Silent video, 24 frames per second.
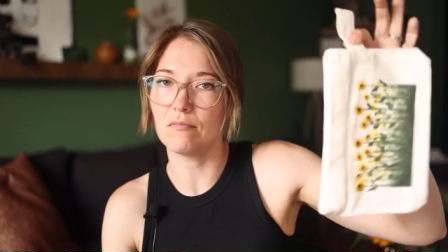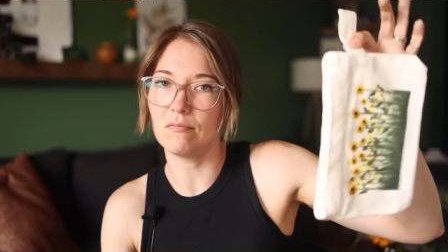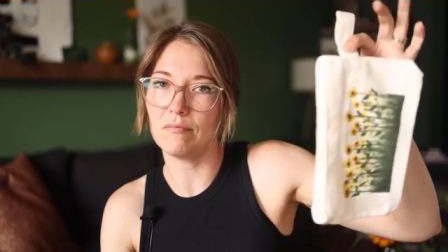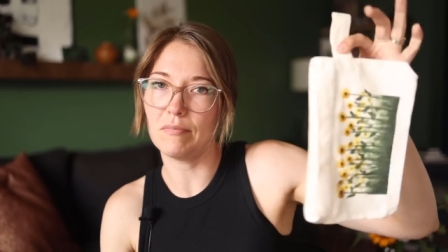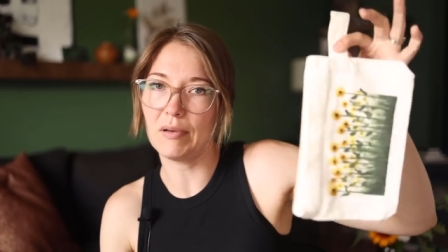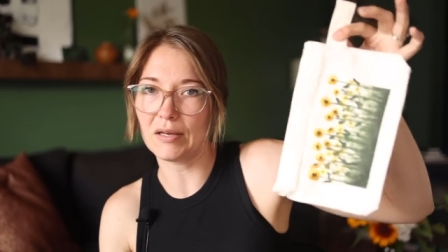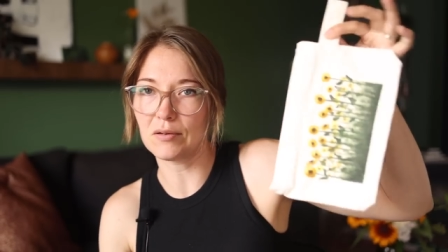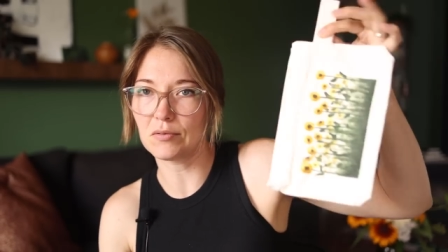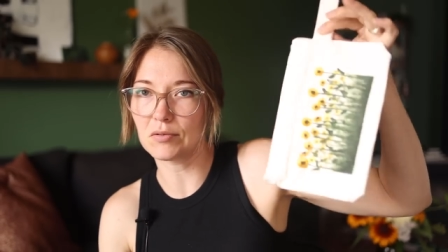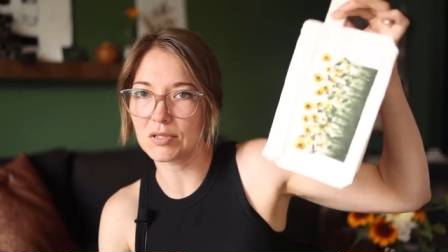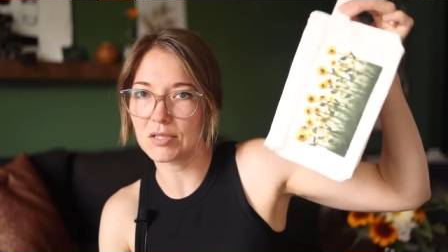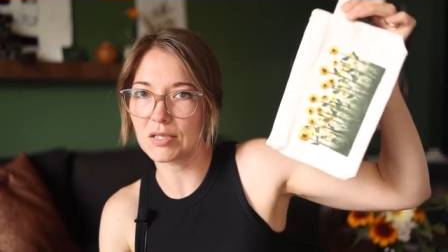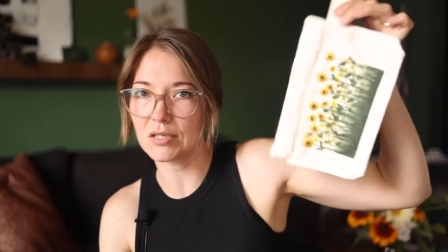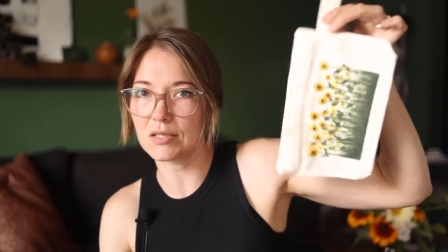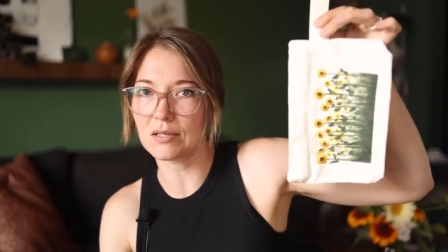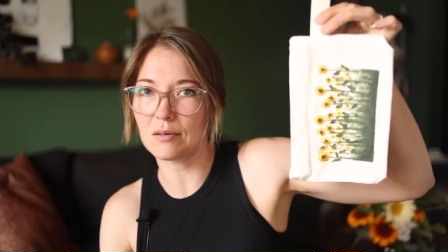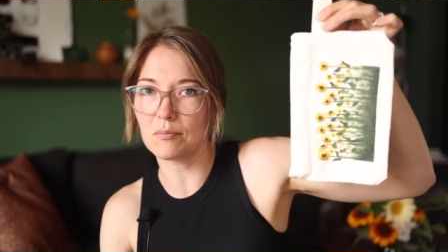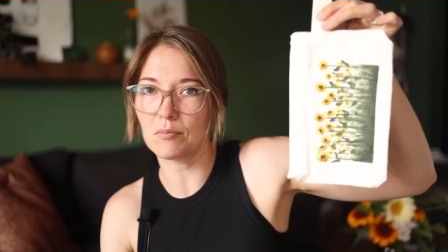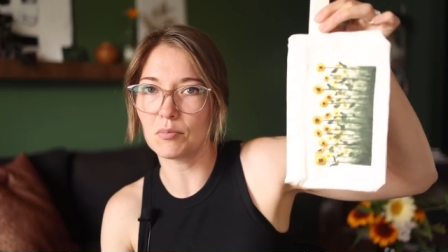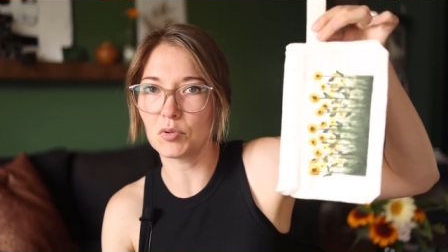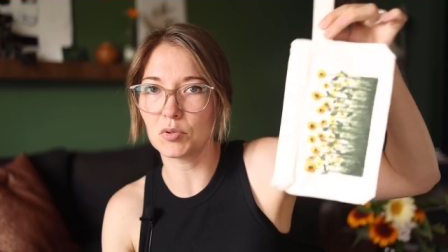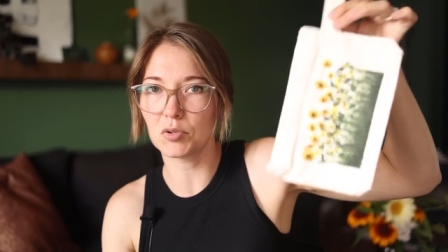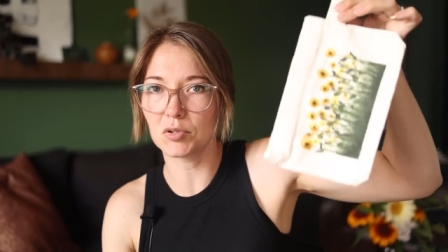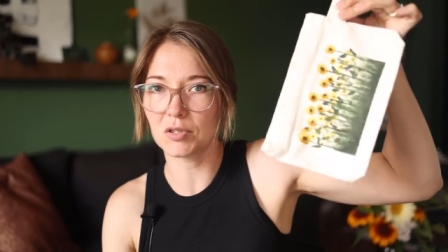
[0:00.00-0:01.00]
bag was
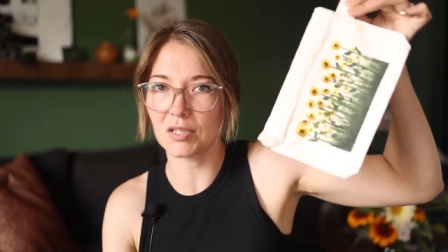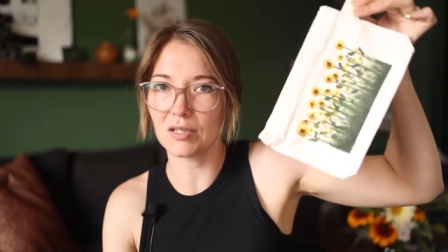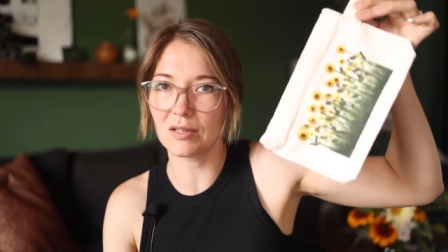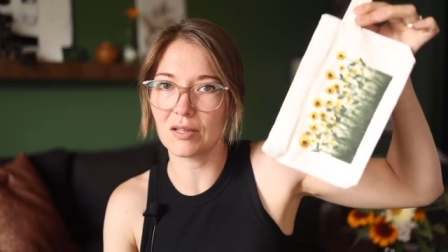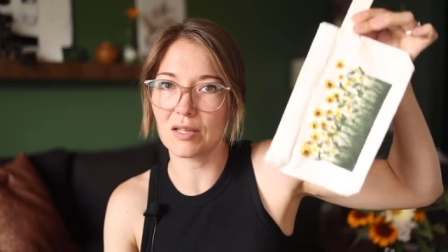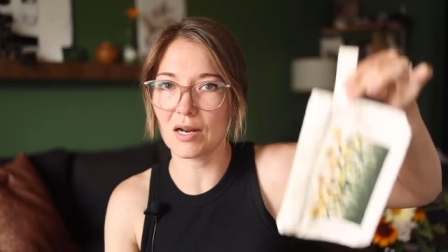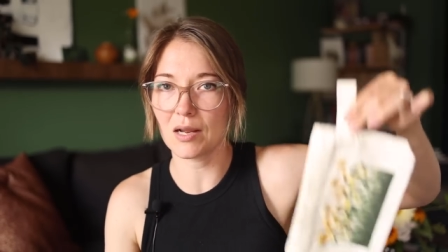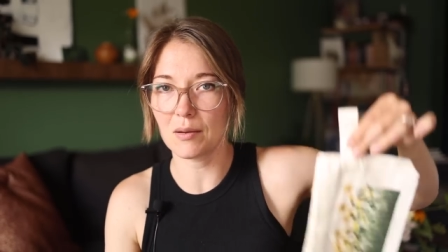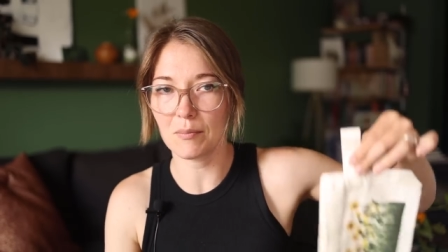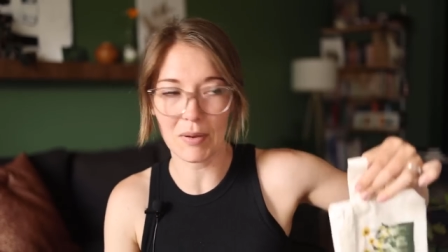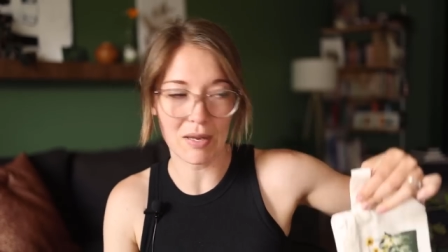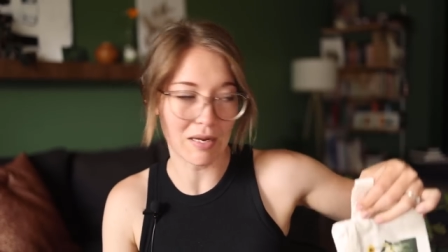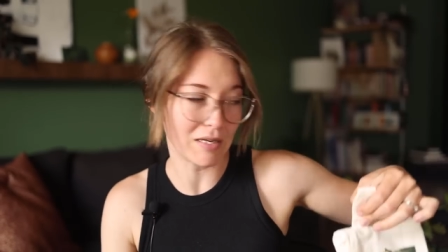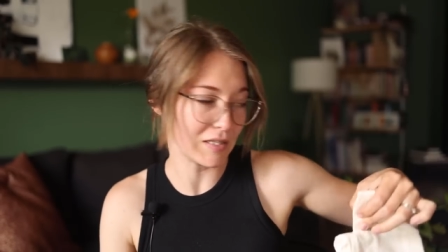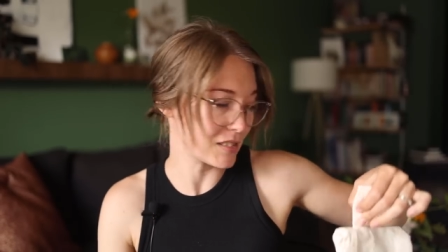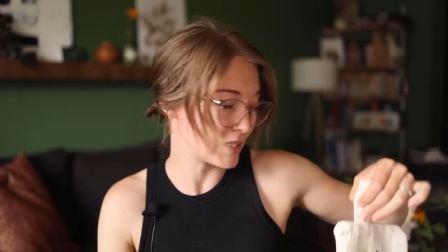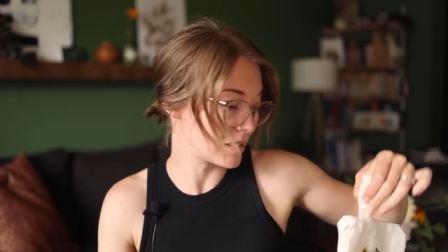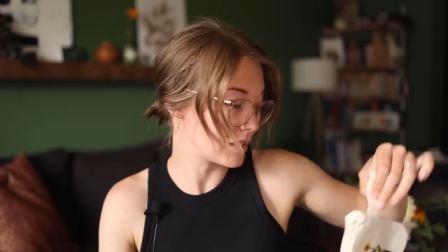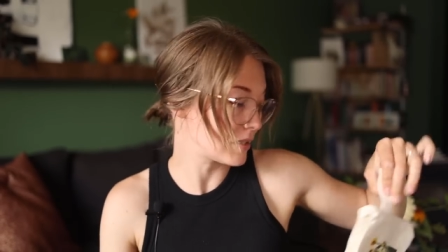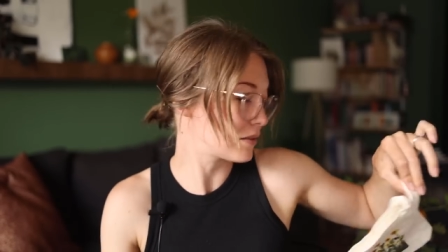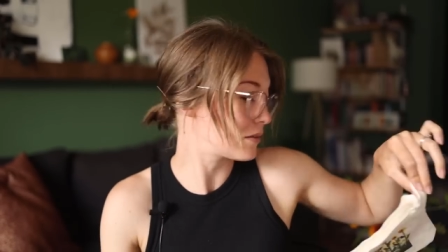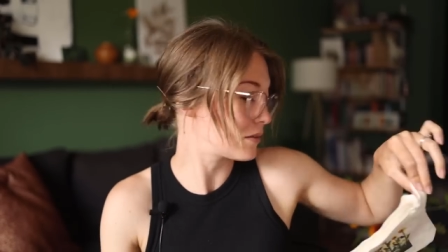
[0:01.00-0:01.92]
assembled and then I painted